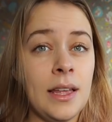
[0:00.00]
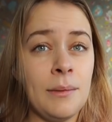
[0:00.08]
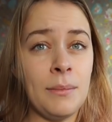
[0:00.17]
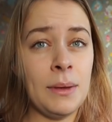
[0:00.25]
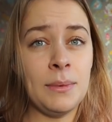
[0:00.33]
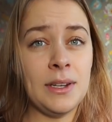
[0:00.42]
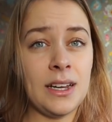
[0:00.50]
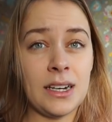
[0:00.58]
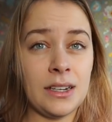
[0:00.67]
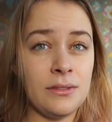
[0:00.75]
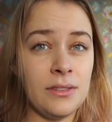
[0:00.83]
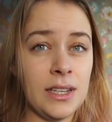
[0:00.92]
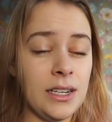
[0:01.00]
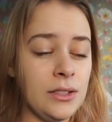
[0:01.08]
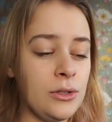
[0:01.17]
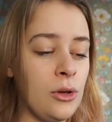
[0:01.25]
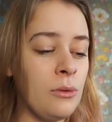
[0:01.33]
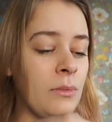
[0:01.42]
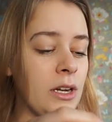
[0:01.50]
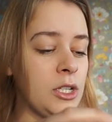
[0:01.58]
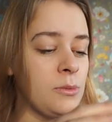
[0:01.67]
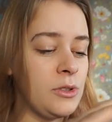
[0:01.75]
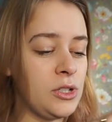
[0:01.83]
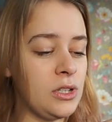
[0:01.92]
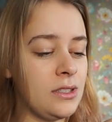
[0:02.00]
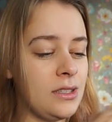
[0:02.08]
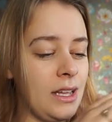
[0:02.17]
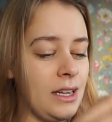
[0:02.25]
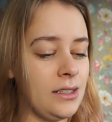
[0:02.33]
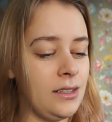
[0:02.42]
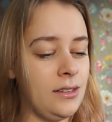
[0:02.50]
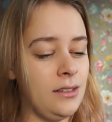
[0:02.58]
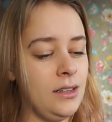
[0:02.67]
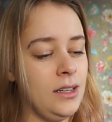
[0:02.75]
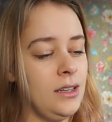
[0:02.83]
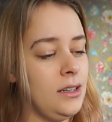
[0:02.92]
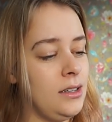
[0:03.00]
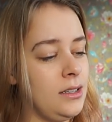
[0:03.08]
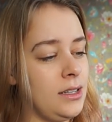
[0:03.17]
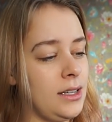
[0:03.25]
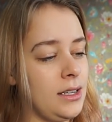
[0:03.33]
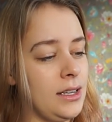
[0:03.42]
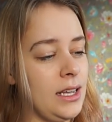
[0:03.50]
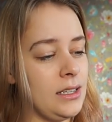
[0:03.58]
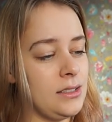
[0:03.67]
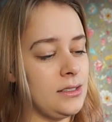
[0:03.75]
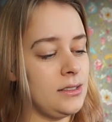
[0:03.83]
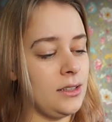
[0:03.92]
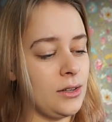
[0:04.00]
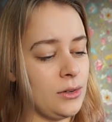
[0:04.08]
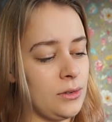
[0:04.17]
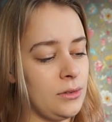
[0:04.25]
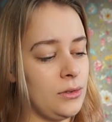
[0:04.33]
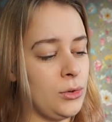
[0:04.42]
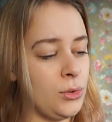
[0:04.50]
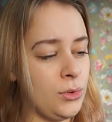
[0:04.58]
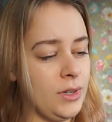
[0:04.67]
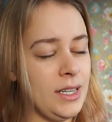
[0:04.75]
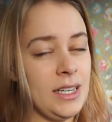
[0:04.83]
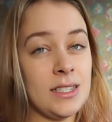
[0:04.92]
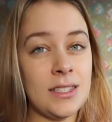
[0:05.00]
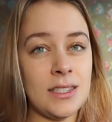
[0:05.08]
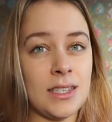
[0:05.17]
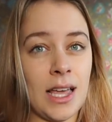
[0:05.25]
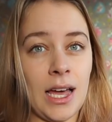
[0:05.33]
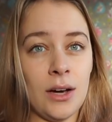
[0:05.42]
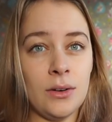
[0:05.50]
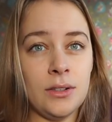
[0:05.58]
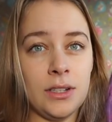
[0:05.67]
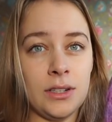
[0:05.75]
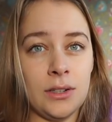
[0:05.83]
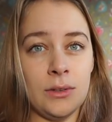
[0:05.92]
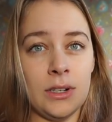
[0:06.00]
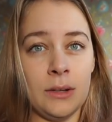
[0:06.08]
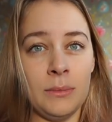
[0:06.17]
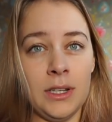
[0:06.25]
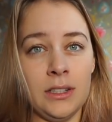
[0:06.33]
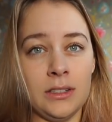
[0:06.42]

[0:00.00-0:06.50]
Maybe not inflate it too much, but just that it gets the crease out, you know what I mean?